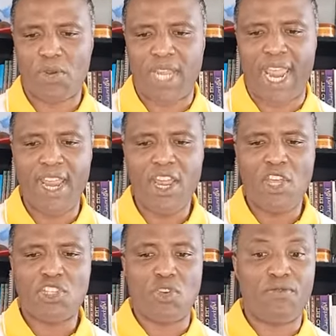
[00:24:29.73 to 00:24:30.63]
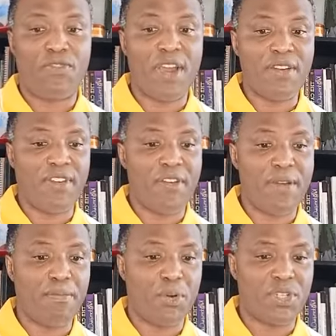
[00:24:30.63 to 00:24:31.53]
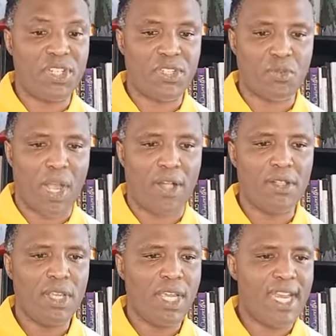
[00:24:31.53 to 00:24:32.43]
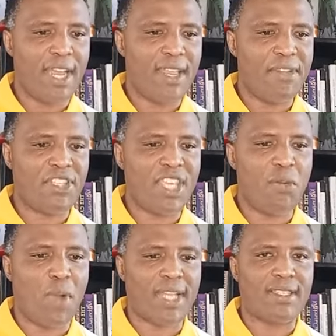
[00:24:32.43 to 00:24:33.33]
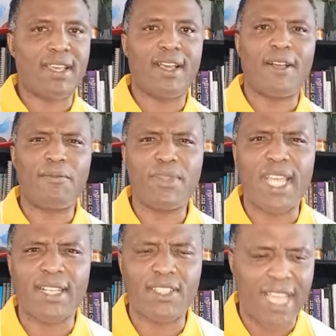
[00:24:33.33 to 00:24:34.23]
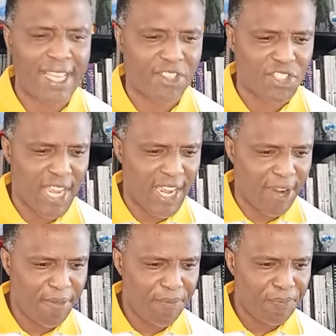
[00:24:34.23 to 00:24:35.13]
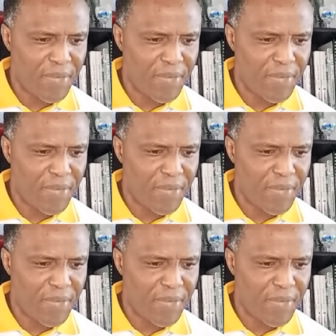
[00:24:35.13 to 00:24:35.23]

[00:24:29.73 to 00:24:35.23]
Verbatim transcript: Okay, so very, very important as well. Now let me see what um, Dexter has to say here.